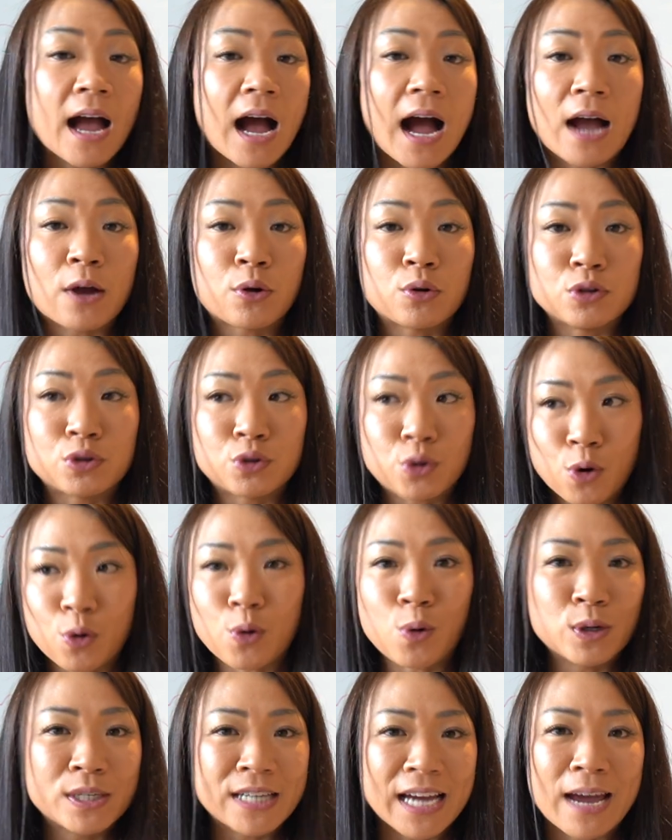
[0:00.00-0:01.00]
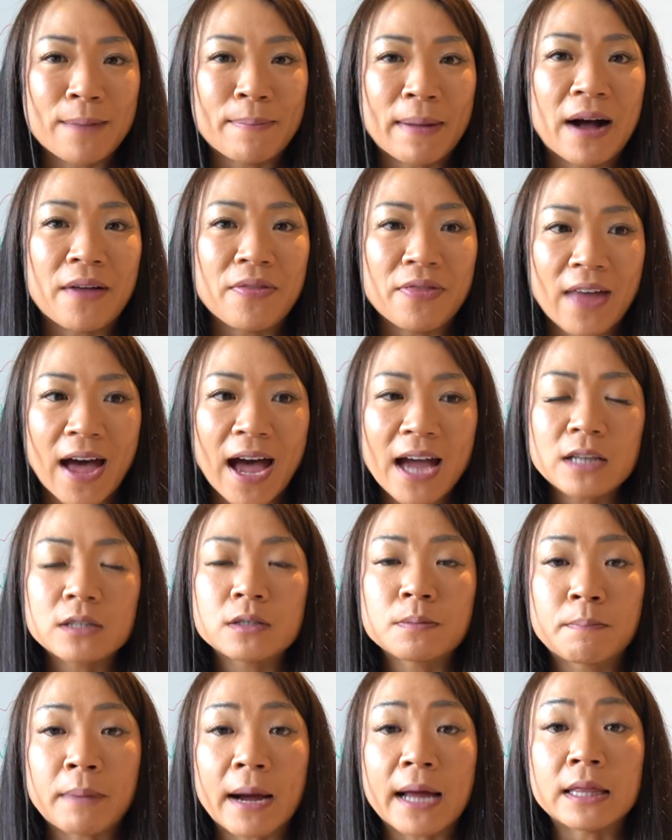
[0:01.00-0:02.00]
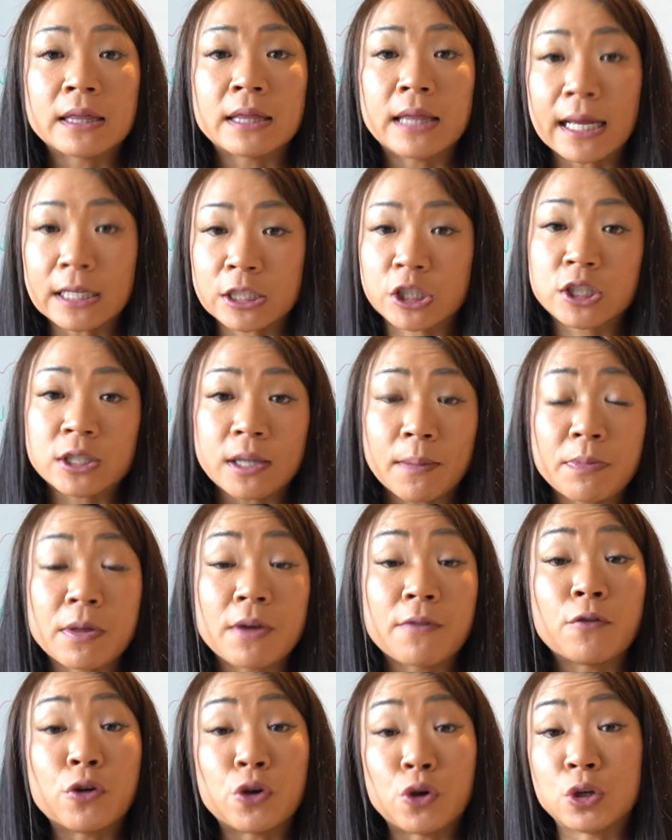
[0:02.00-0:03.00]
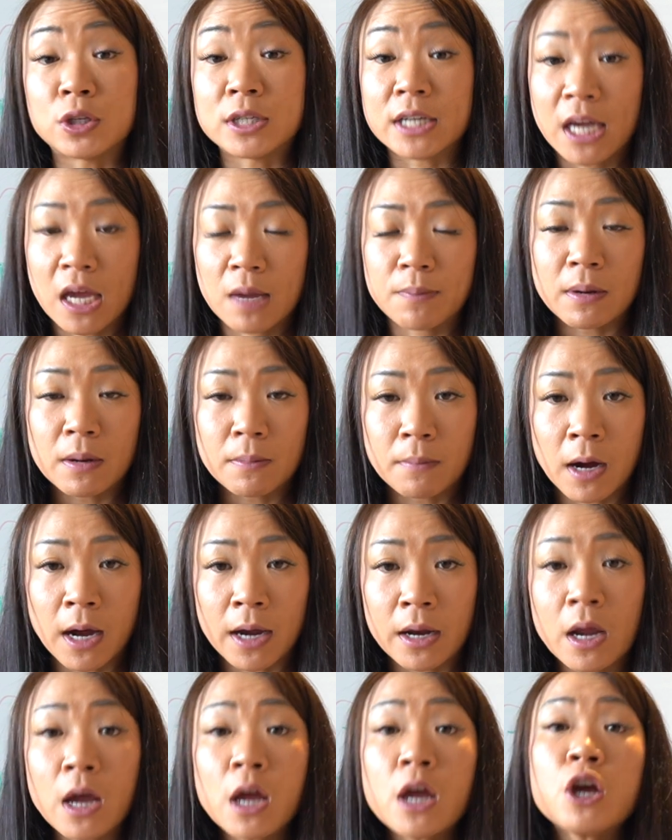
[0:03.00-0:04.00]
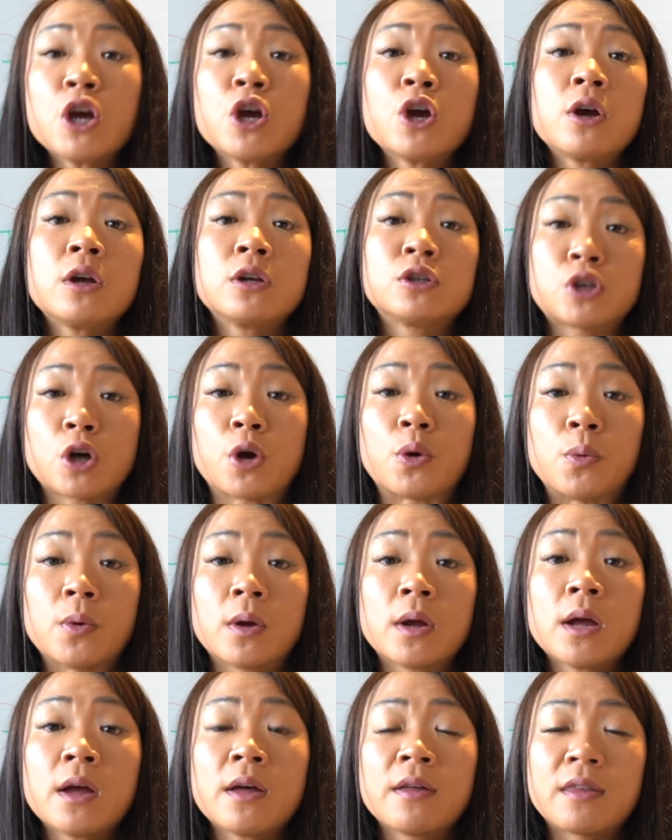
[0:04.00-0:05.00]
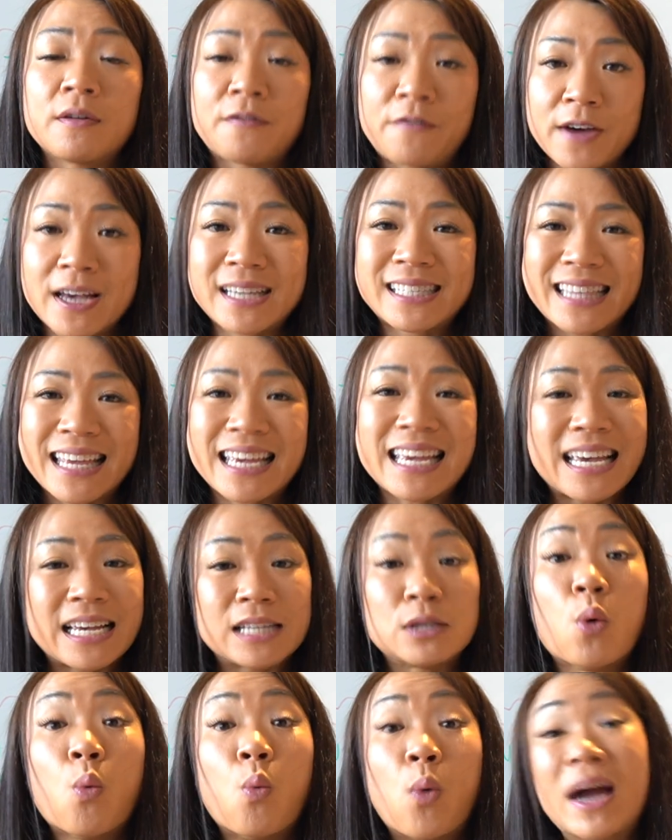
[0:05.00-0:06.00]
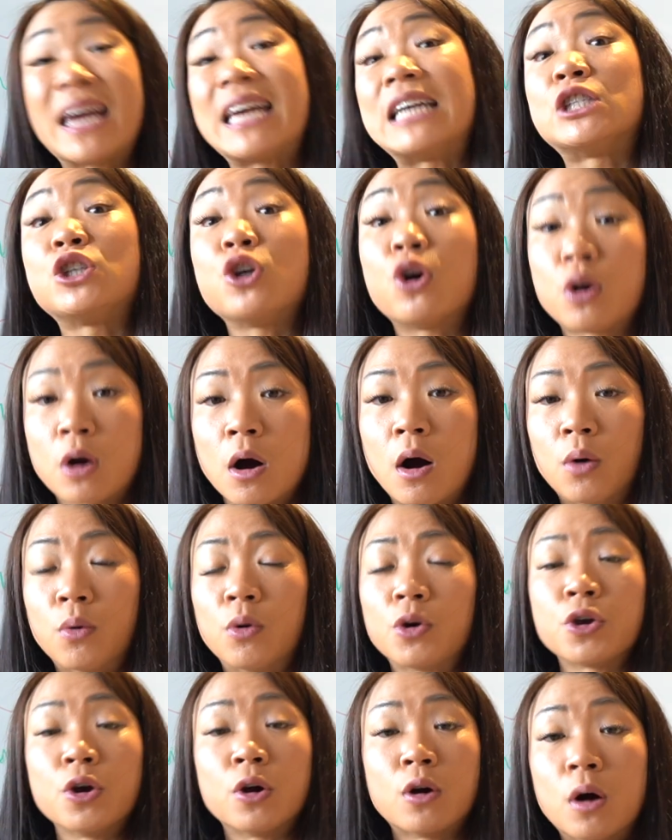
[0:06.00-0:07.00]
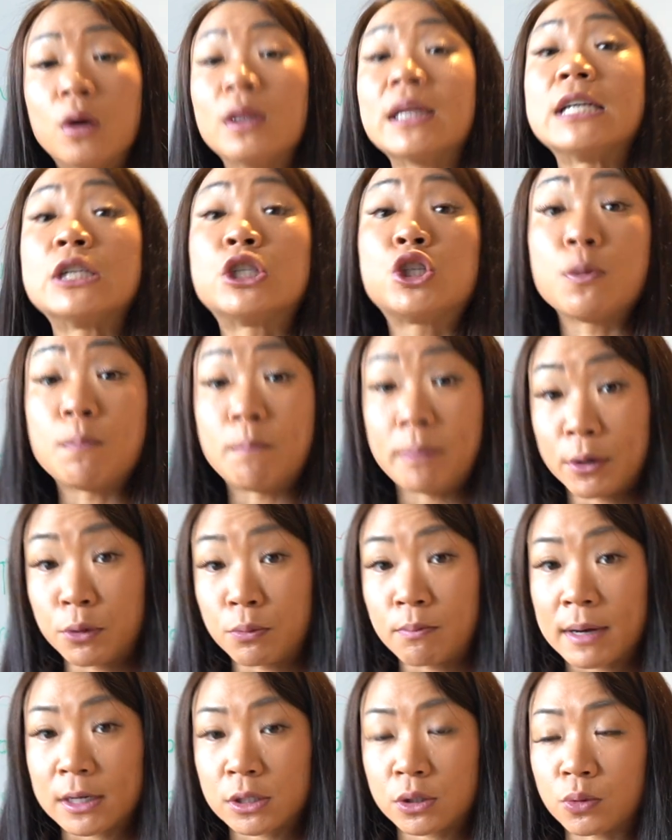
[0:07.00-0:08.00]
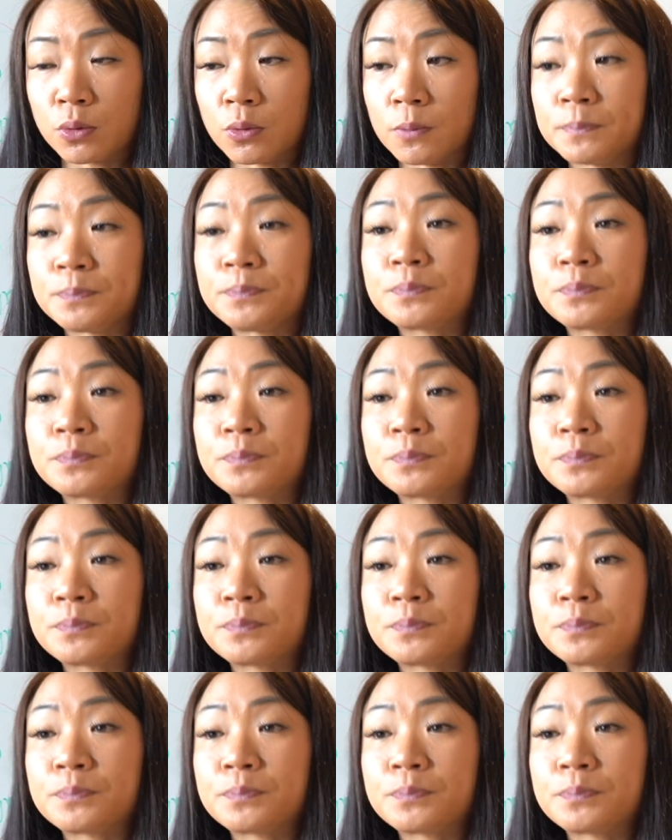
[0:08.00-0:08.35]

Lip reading: I could talk all day about that, but that's just something for you to keep in mind. So the first thing is, what is your goal? Your goal is to build muscle